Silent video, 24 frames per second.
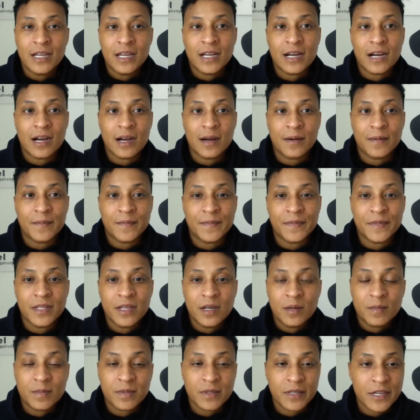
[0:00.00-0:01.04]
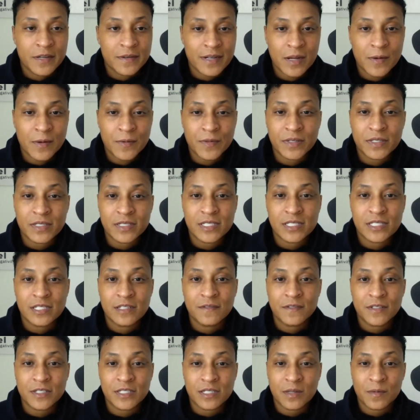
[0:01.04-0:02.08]
Play around with it, see if
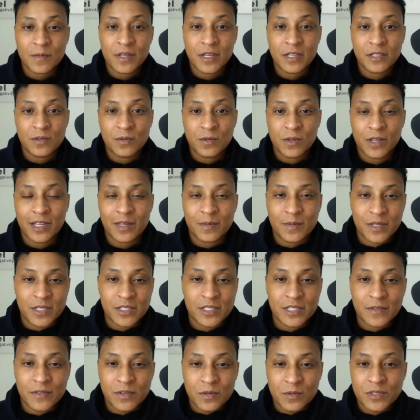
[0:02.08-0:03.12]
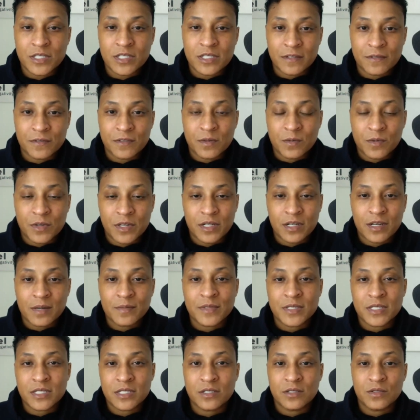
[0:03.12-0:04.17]
it's something that you like, because everyone's different when it
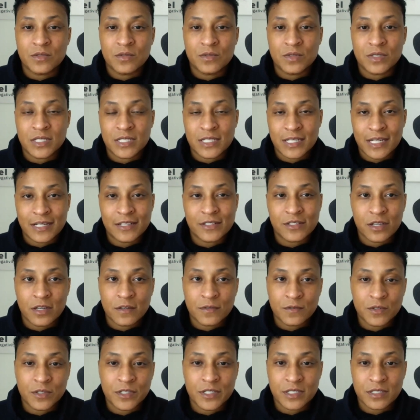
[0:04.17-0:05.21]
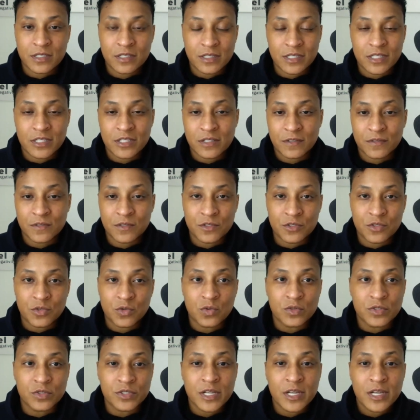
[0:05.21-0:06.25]
comes to design softwares and these different
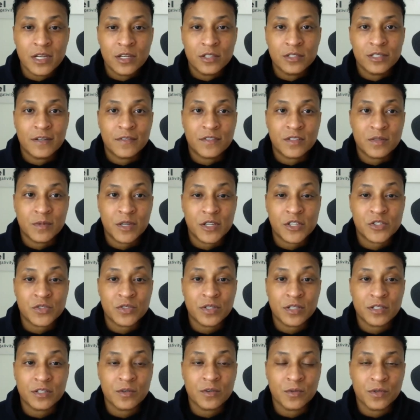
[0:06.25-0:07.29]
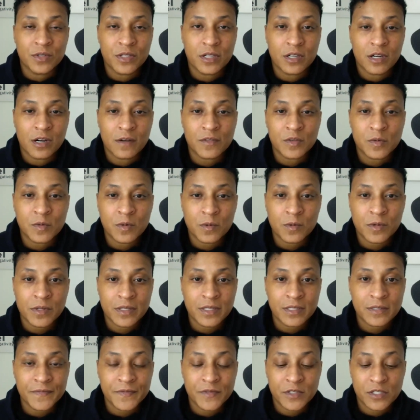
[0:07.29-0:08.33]
tools. You have to make sure that you're really comfortable with
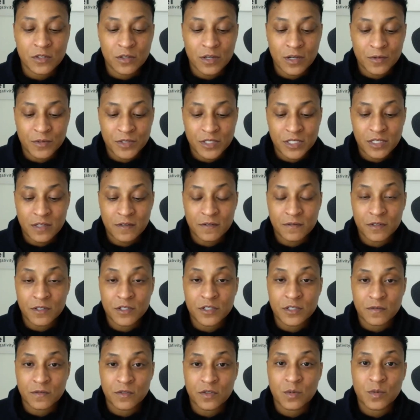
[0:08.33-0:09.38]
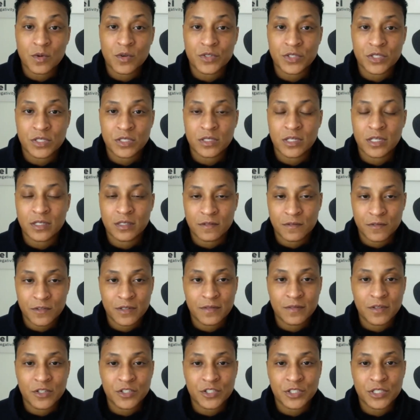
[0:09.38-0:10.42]
it. So I would say first and foremost to get the free
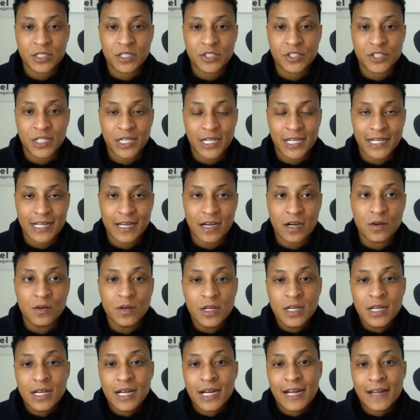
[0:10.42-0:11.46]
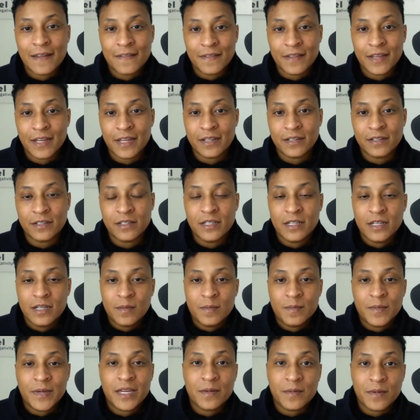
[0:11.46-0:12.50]
version and check it out. And then
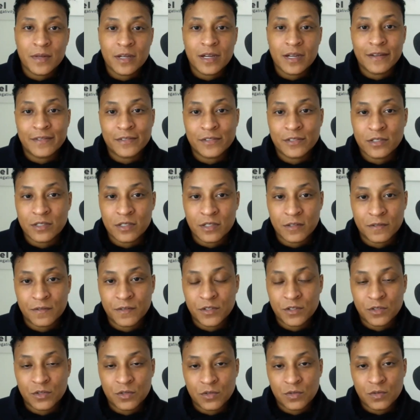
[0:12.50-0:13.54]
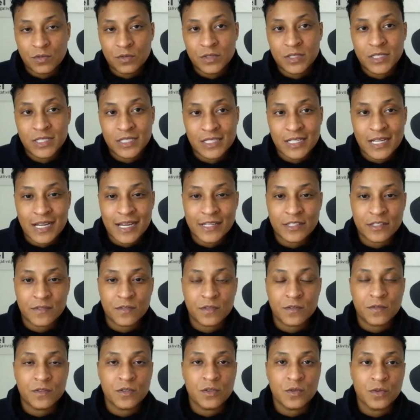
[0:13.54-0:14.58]
maybe after a few designs, if you
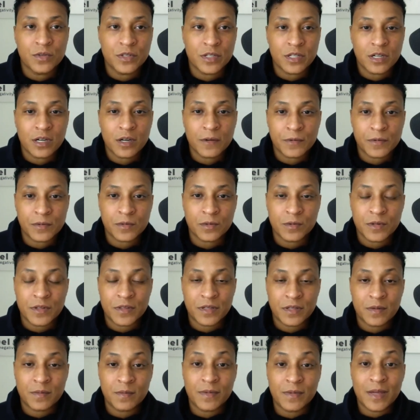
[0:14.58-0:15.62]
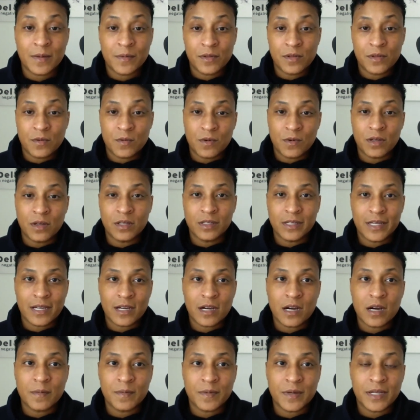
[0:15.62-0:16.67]
feel really comfortable with it, maybe you want to like
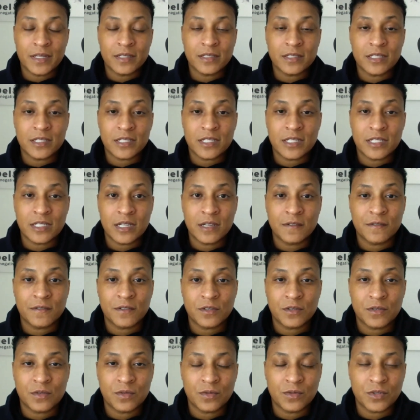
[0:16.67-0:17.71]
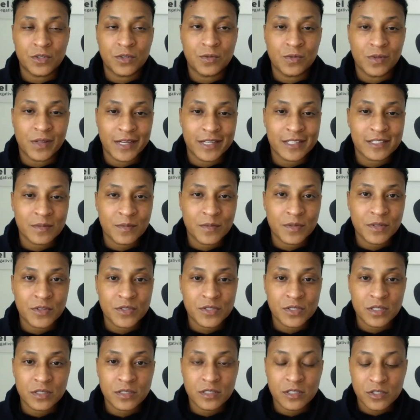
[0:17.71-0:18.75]
up it to see if you like some of
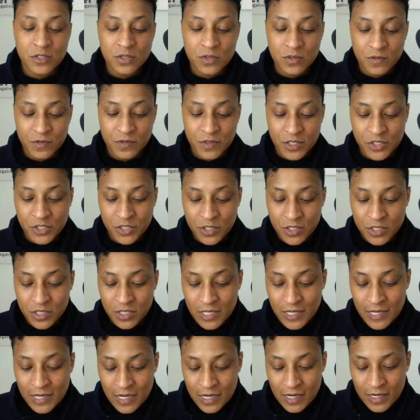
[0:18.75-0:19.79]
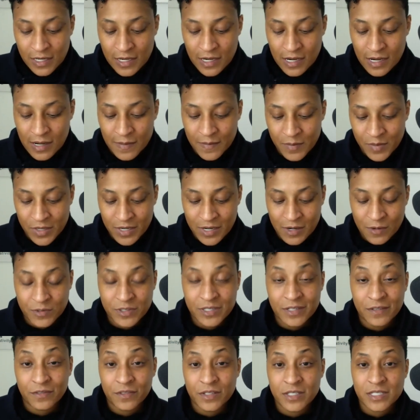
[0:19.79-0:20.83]
those additional features. But I would
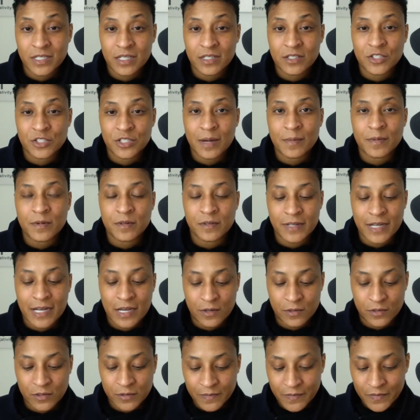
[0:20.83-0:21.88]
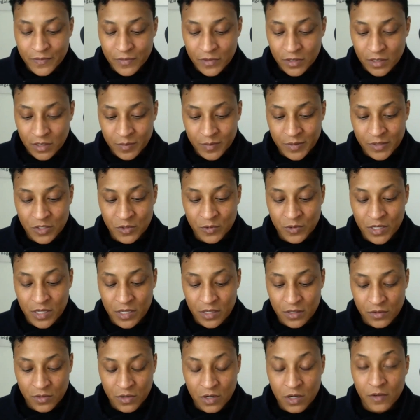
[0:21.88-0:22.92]
definitely say to shop around
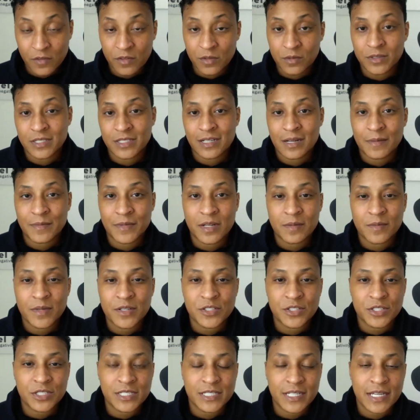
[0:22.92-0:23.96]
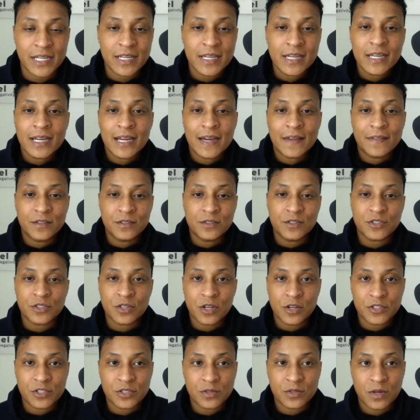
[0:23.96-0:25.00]
between all the ones that I'm going to mention today. And then there's
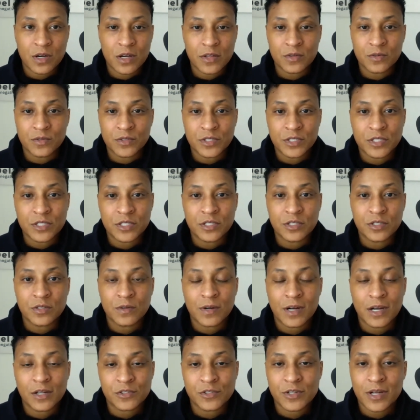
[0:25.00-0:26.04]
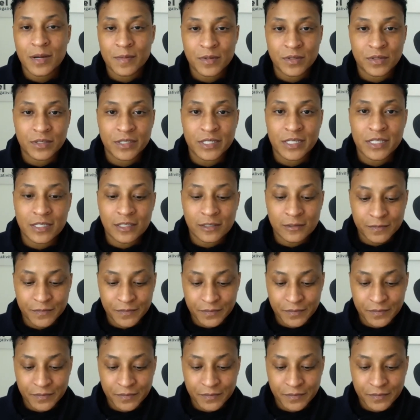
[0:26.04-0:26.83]
also other ones too. I'll drop a link.